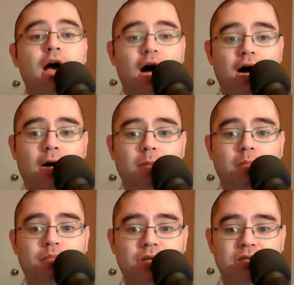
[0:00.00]

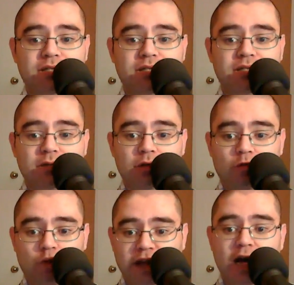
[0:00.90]

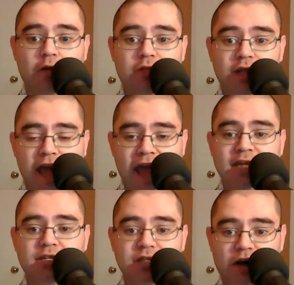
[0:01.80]
Right now, the
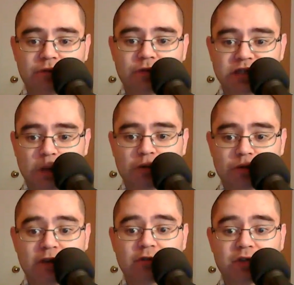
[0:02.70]
end of the
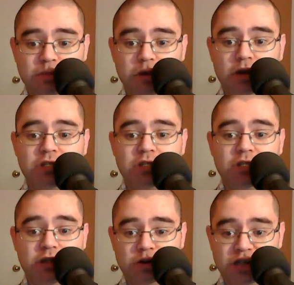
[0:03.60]
subwoofer cable that's plugged into
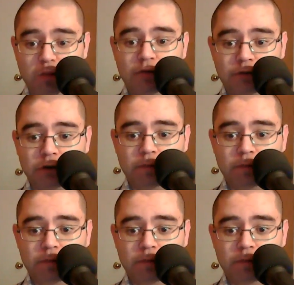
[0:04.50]
your subwoofer,